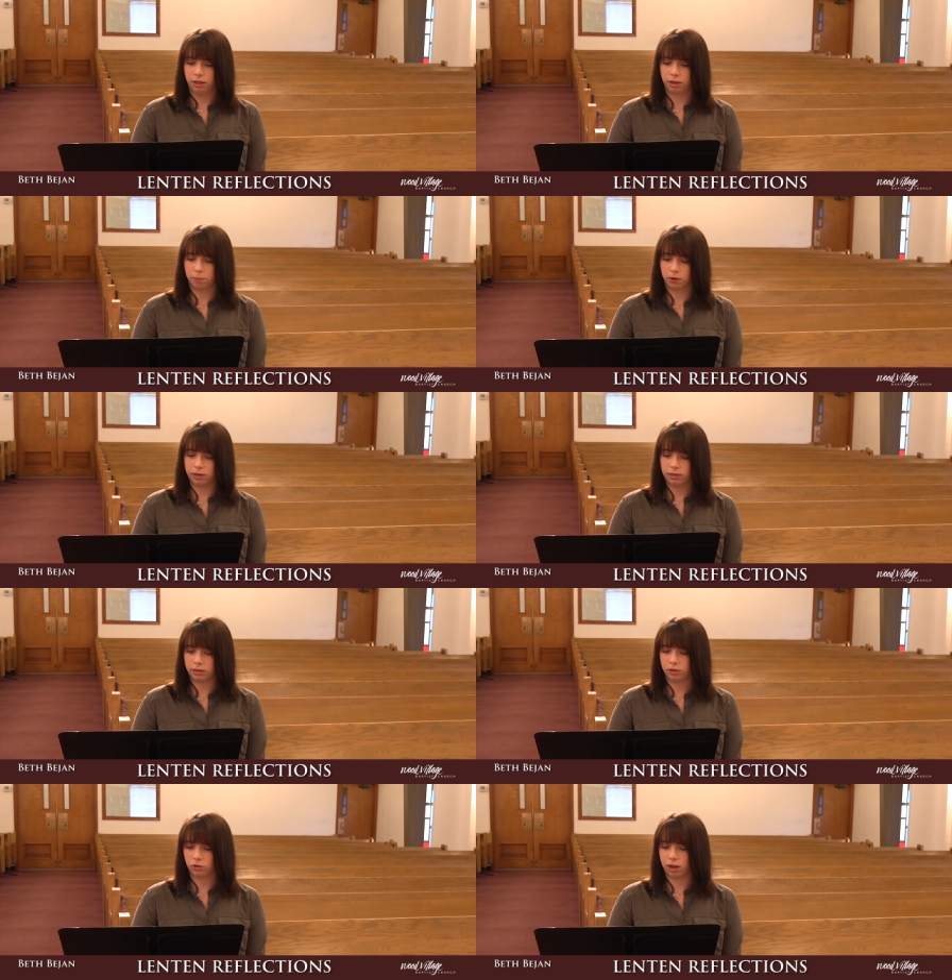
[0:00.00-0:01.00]
Their
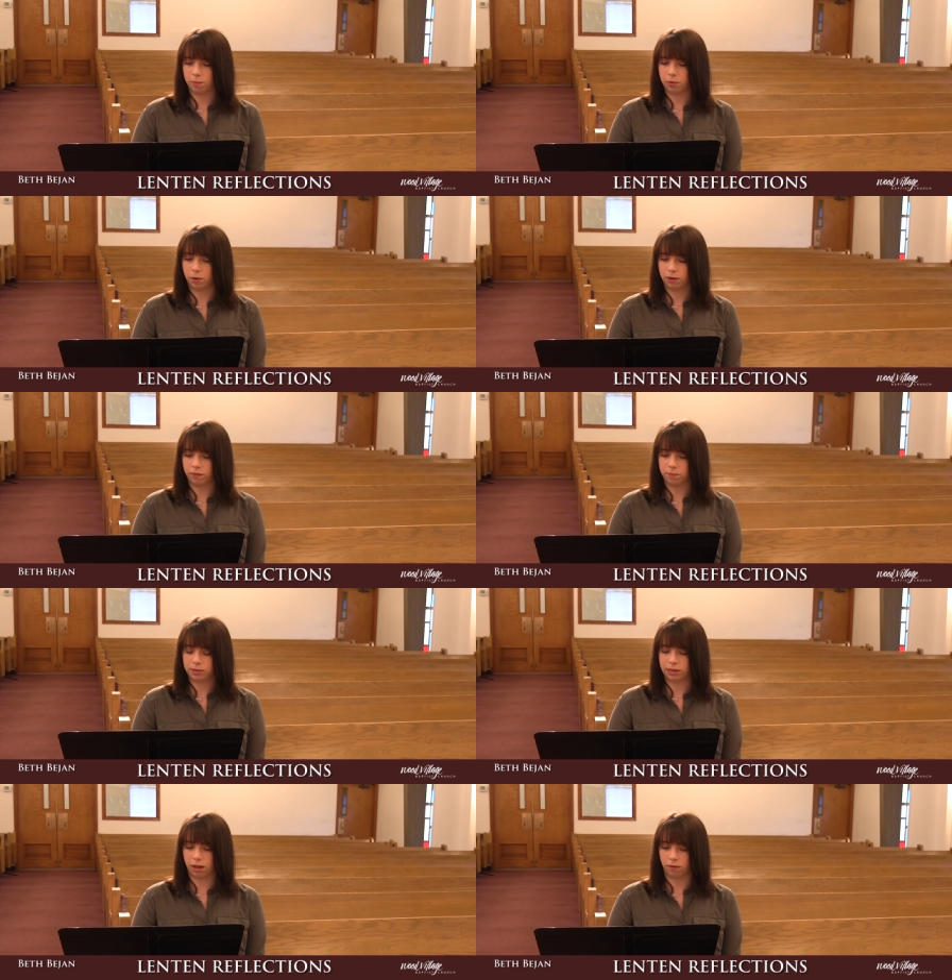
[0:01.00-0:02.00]
prince shall be one of
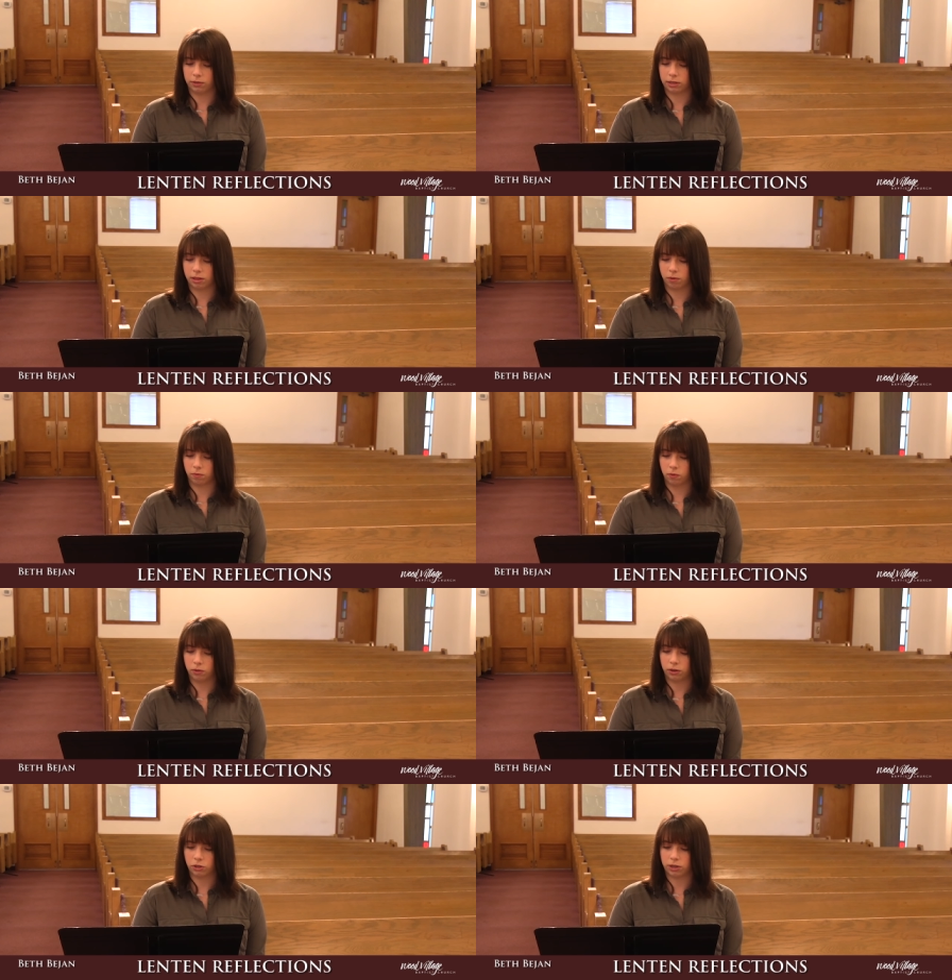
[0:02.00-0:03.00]
themselves, their
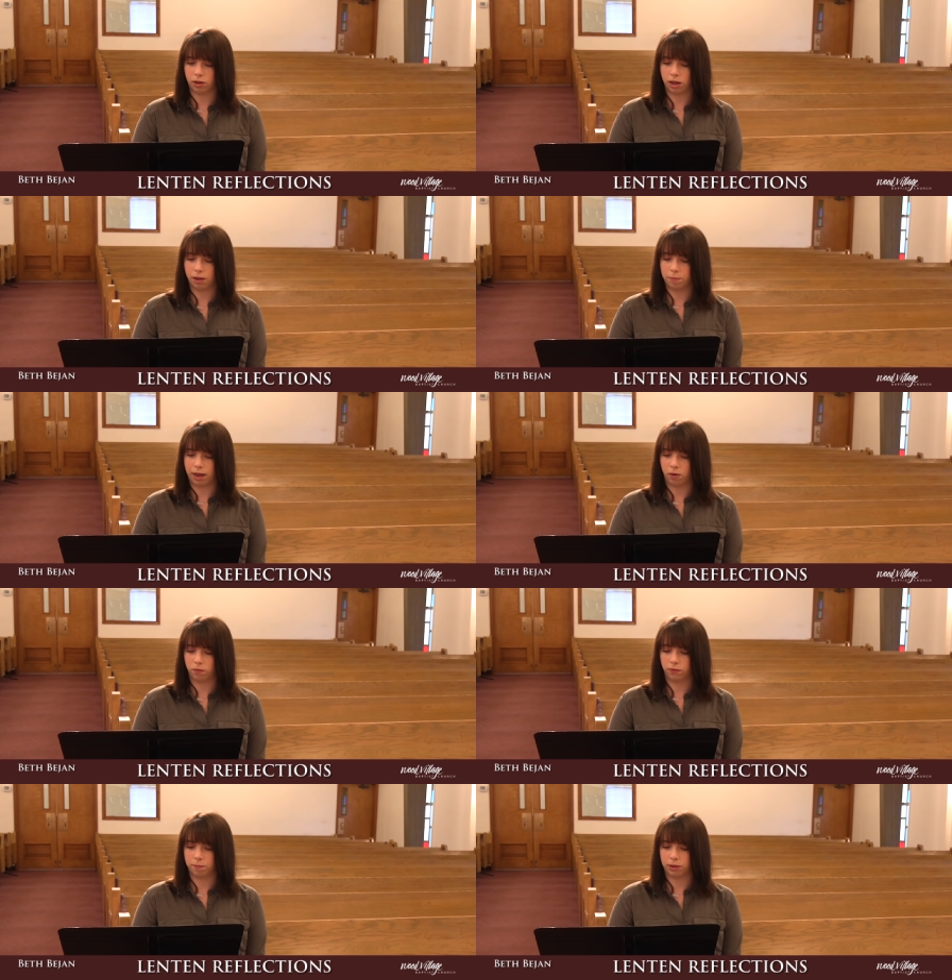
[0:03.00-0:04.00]
ruler shall come
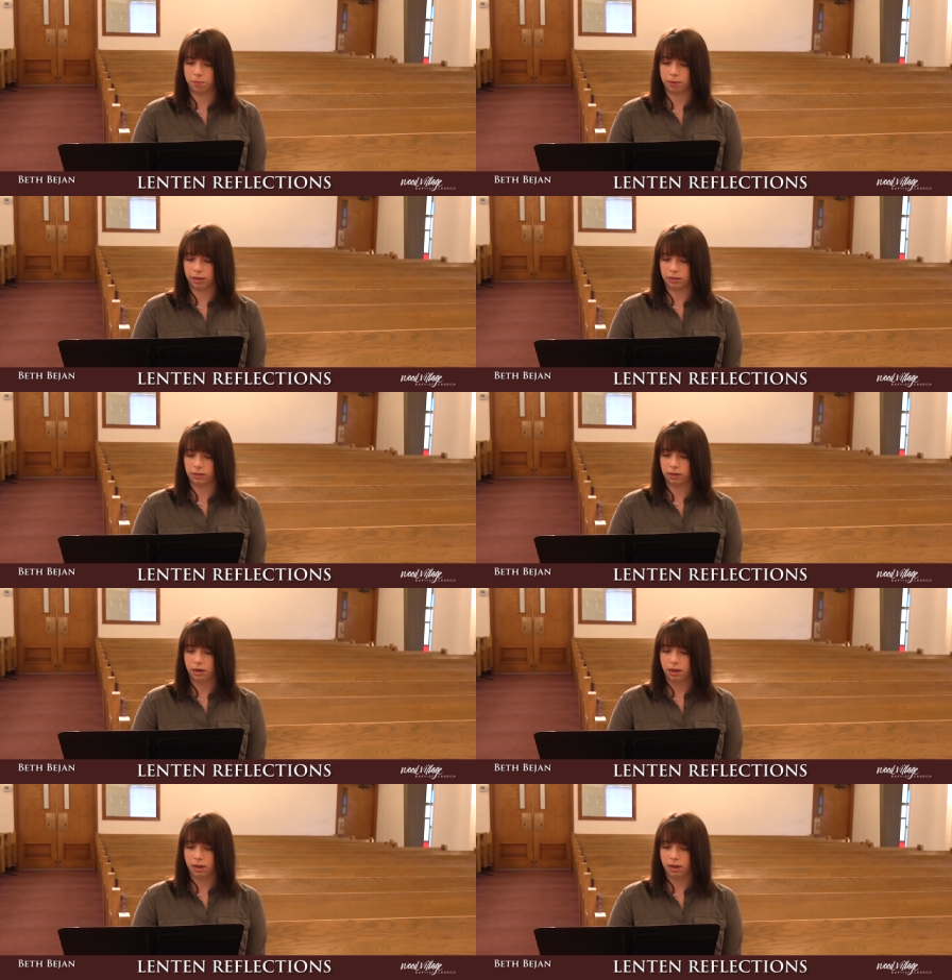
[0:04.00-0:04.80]
out from their midst.